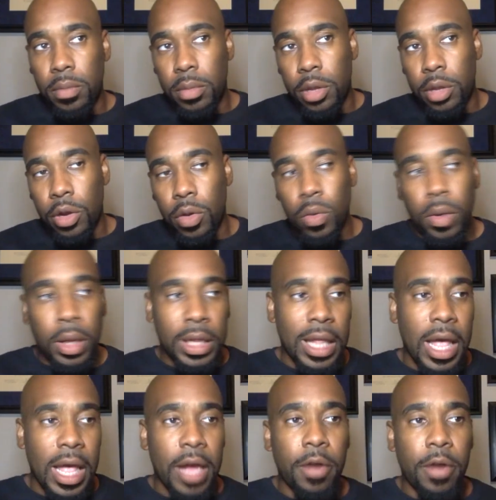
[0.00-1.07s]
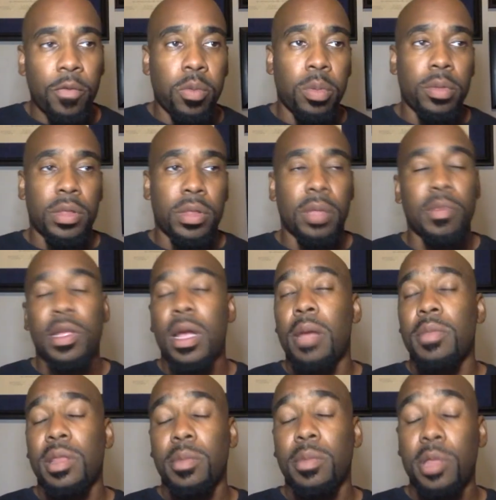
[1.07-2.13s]
a lot of
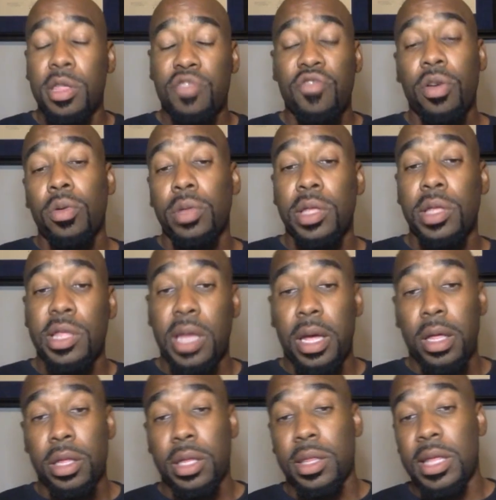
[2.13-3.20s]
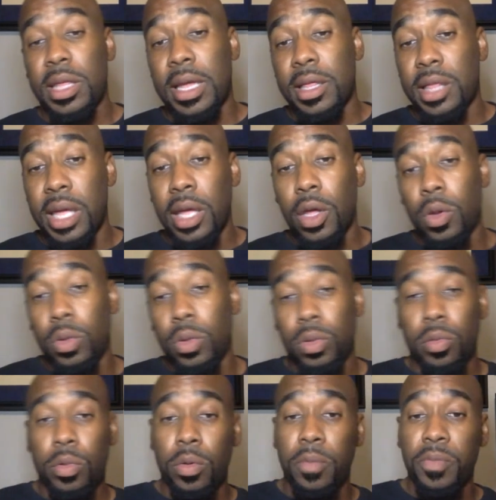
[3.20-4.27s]
sometimes some of the struggles and challenges that they go
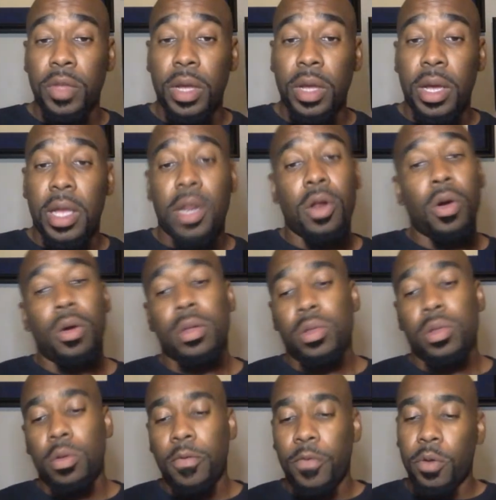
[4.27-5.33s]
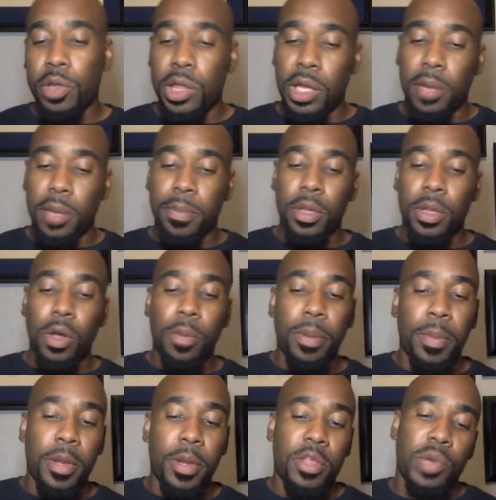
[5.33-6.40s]
through. And it also, unfortunately,
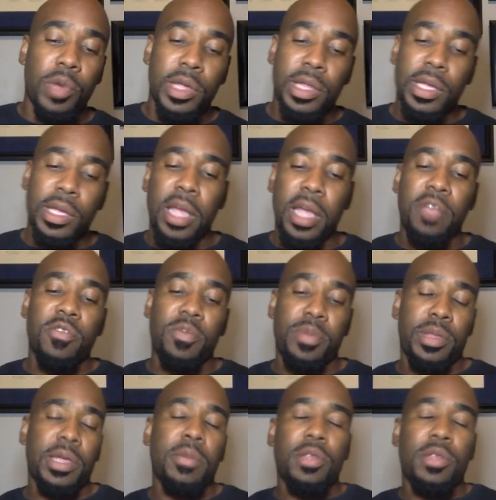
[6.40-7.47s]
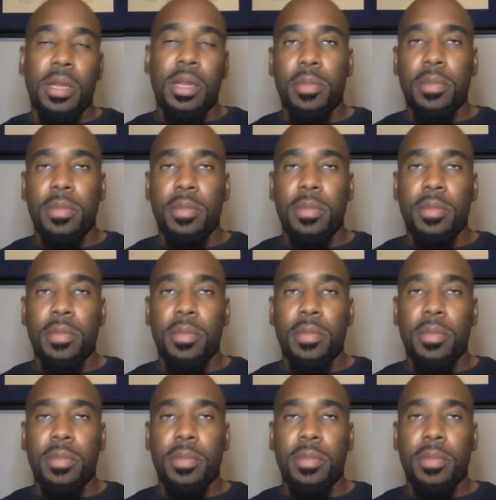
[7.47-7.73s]
perpetuates the dangerous perception that